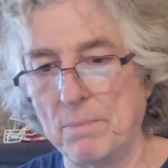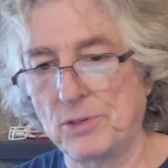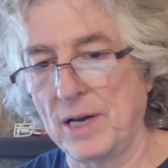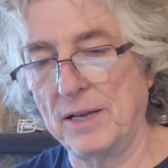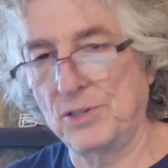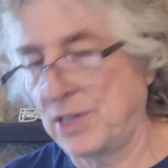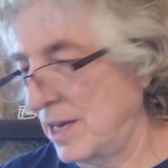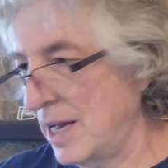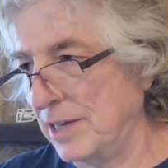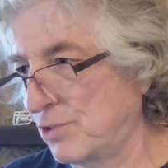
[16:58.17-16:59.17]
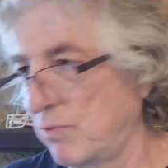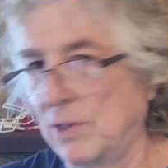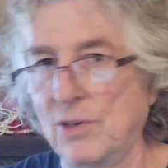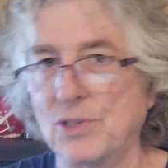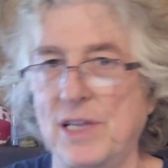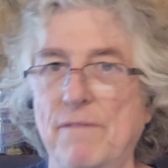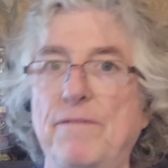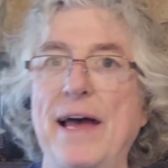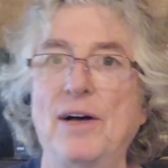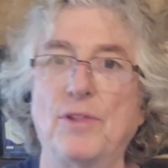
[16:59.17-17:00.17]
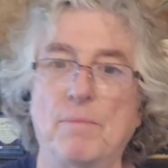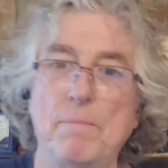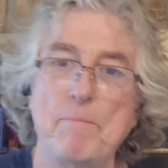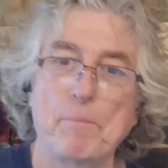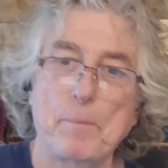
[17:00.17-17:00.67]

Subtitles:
upside and say, it's because they failed them.